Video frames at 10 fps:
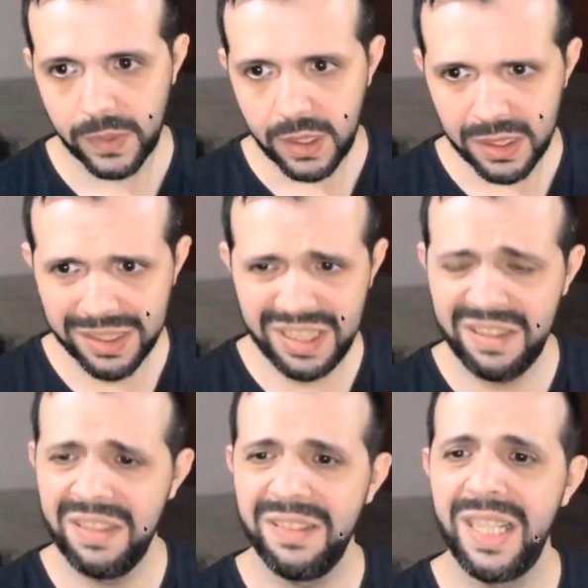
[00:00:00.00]
this
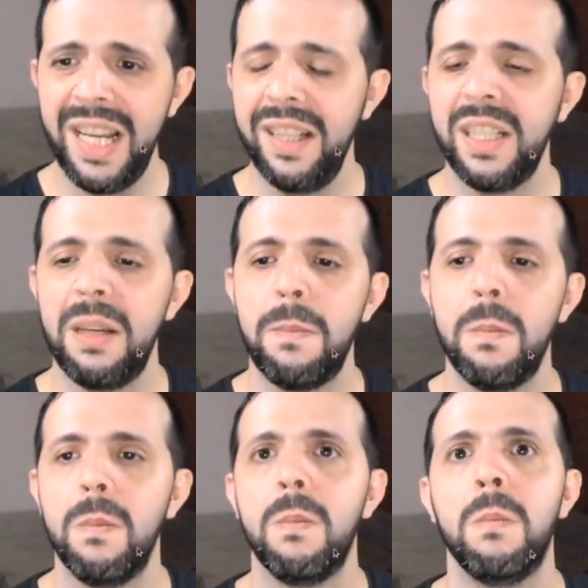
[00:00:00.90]
is the
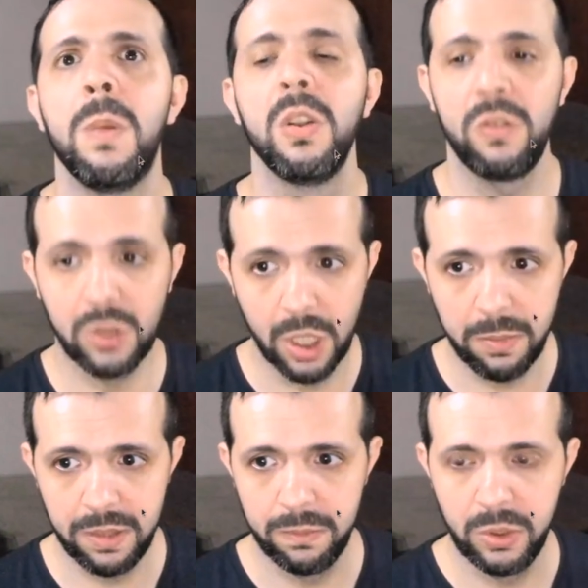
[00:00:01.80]
most
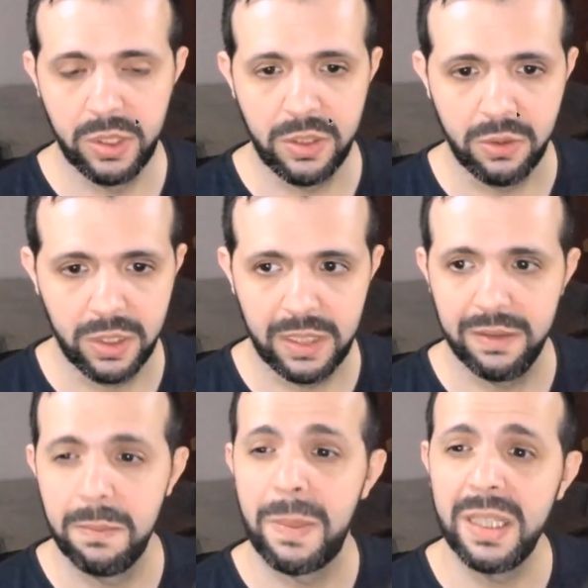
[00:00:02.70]
common mutation test.
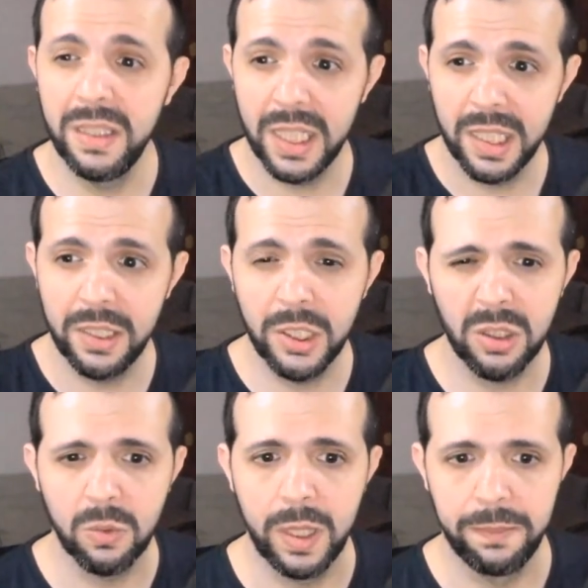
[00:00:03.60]
But there are another
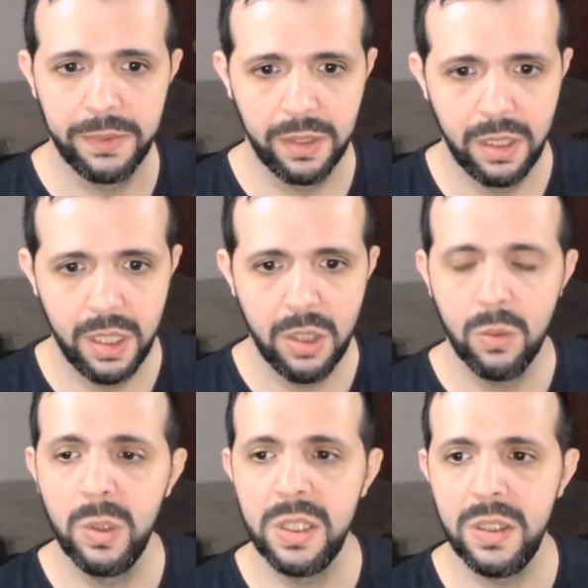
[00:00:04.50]
one,
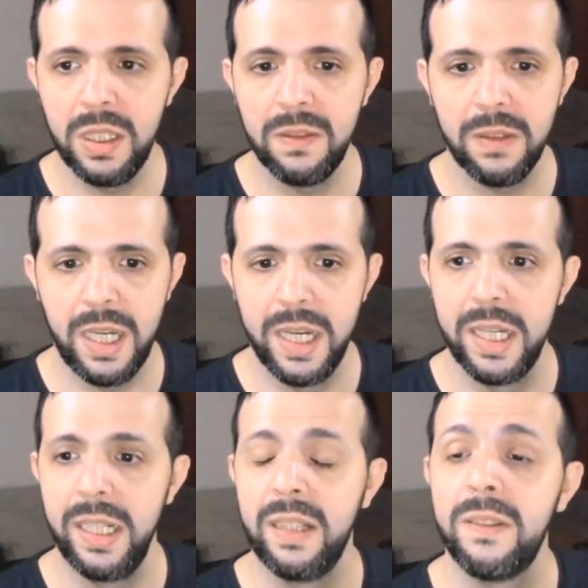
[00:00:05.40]
which is
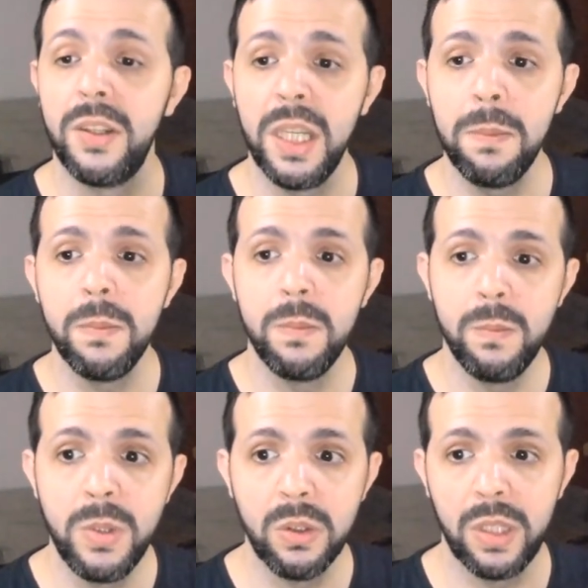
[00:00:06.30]
extreme
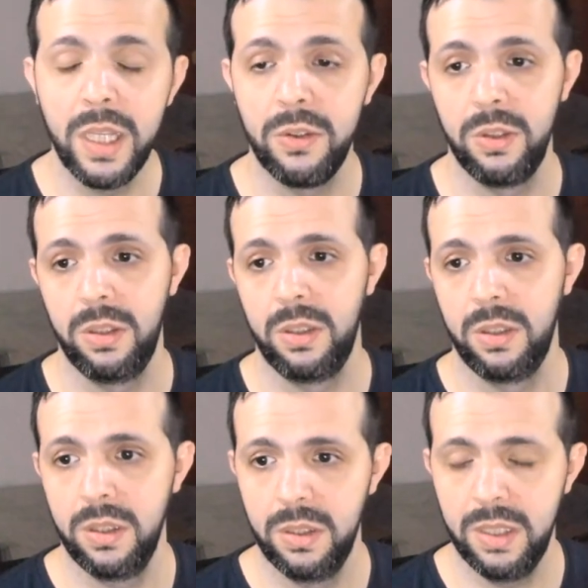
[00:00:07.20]
mutation
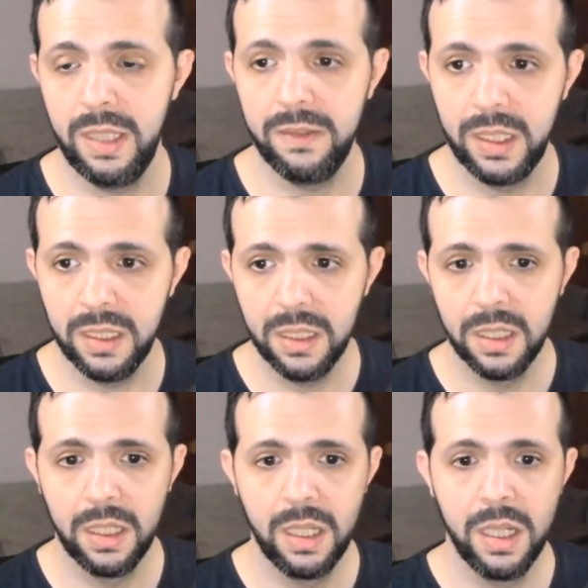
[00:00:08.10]
testing,
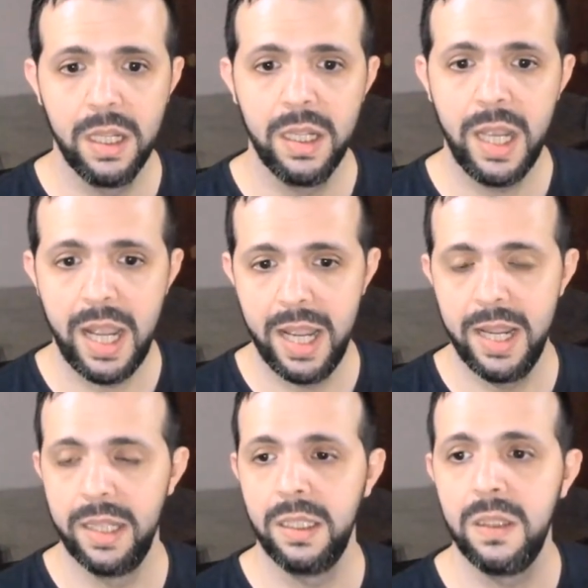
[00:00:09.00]

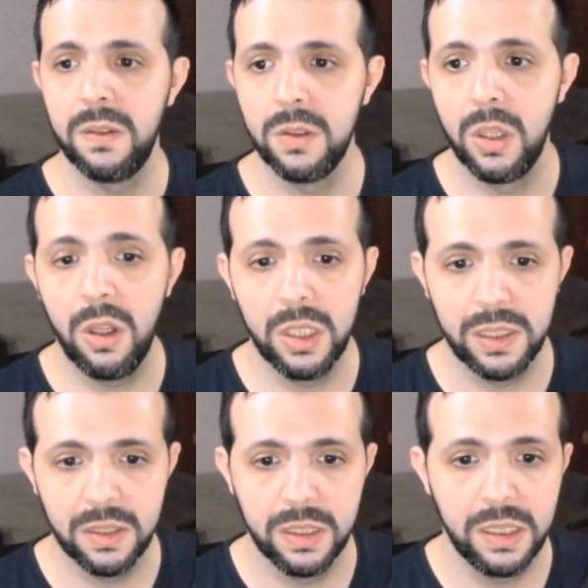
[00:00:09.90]
and is called
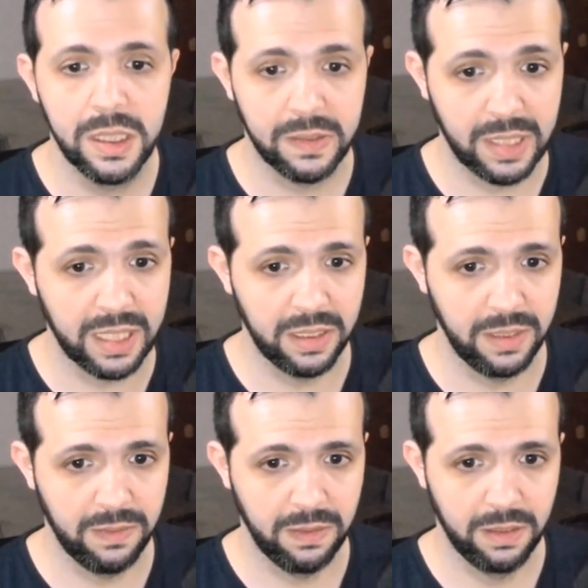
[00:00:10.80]
Descartes.